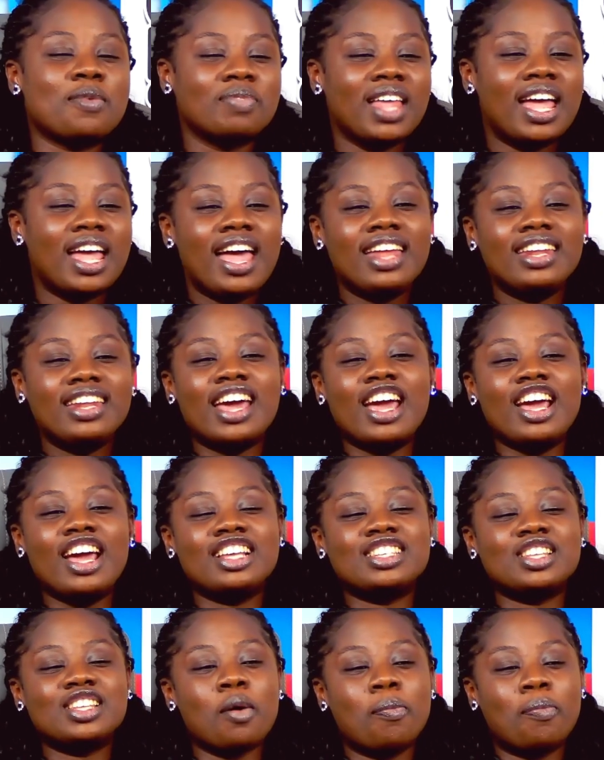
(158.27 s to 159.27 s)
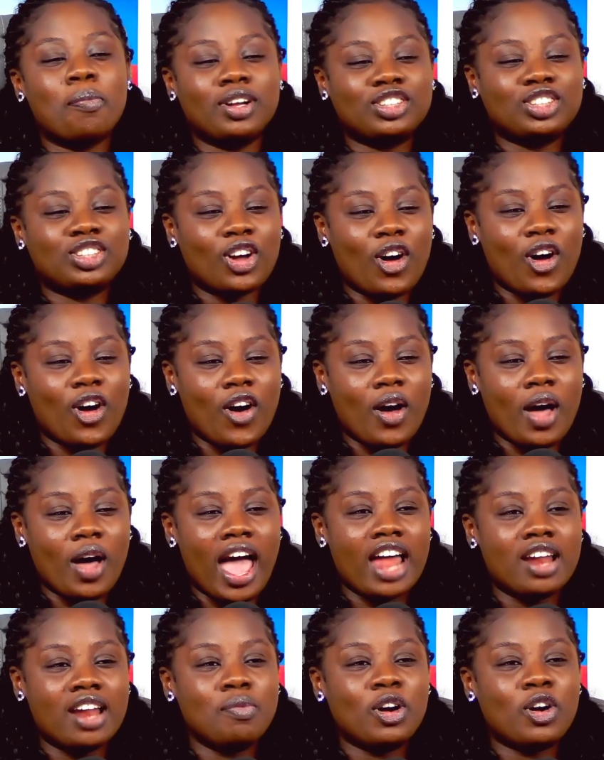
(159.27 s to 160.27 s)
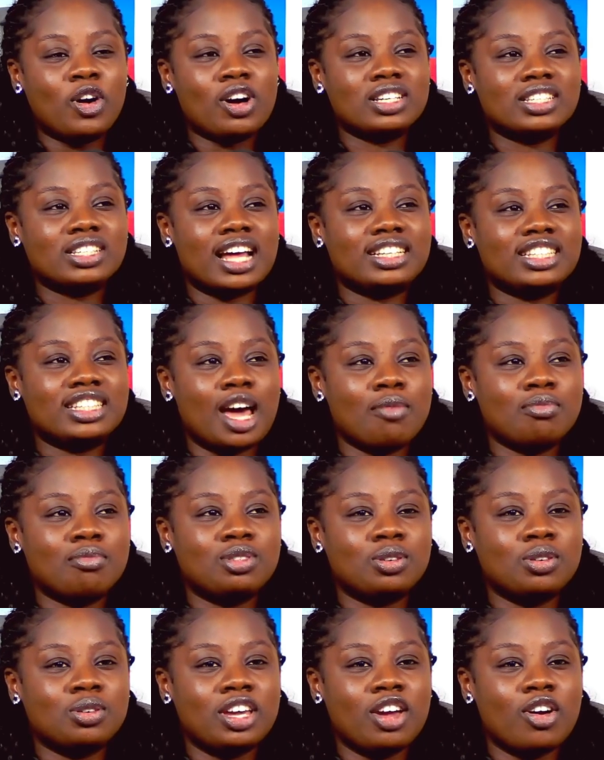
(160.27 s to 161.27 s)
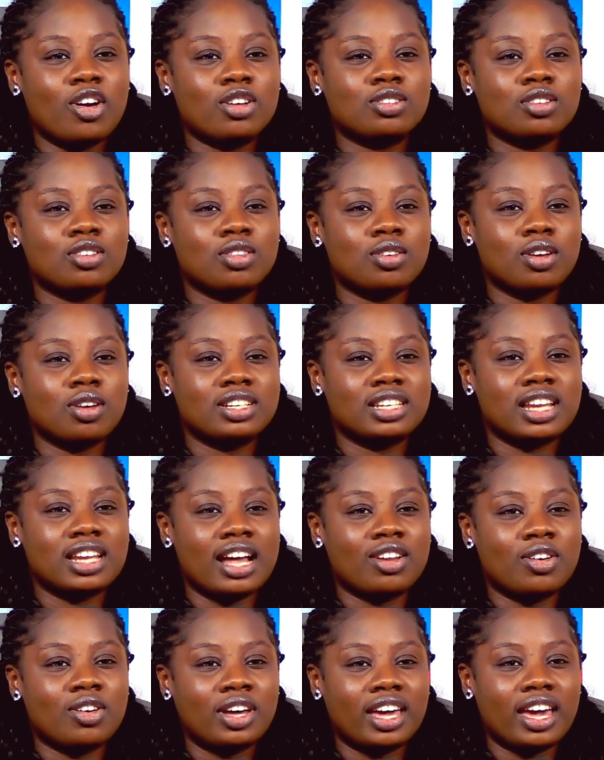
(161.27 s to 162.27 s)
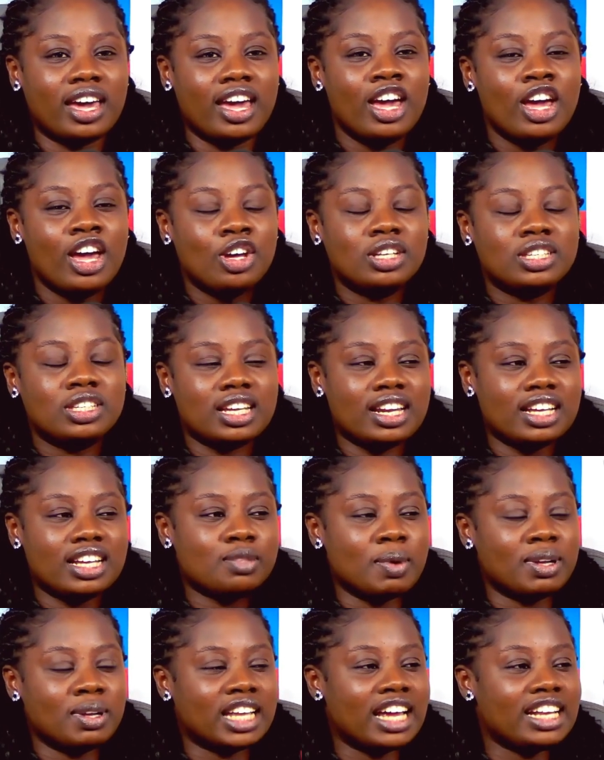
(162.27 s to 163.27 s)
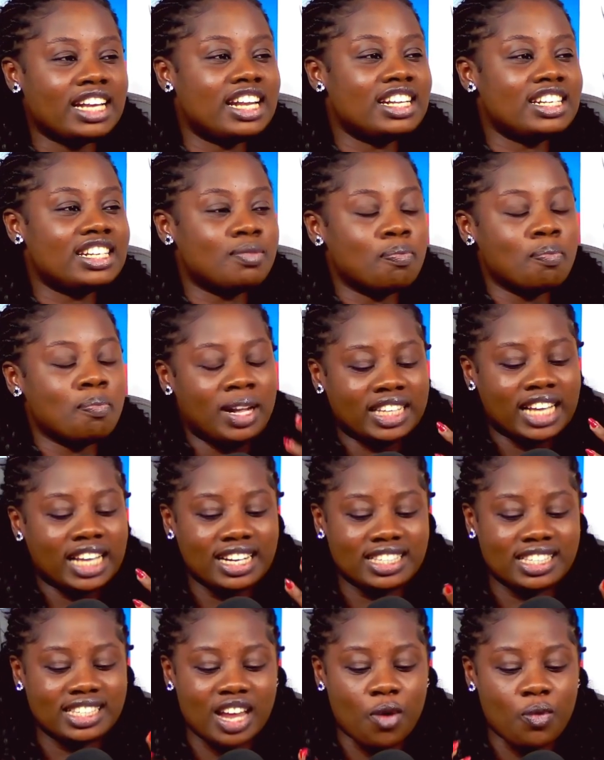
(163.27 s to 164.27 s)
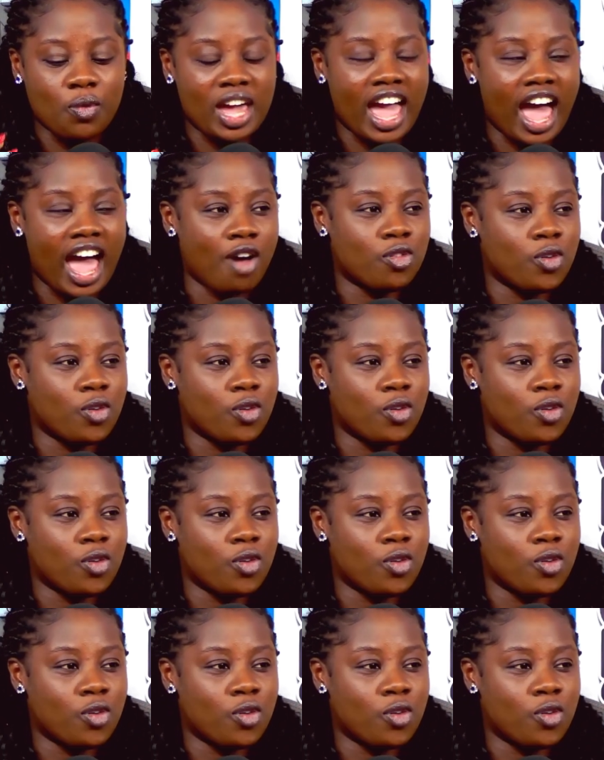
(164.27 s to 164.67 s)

They used him poto, and because that time too, he also thought that okay, you see this mentality that we have when we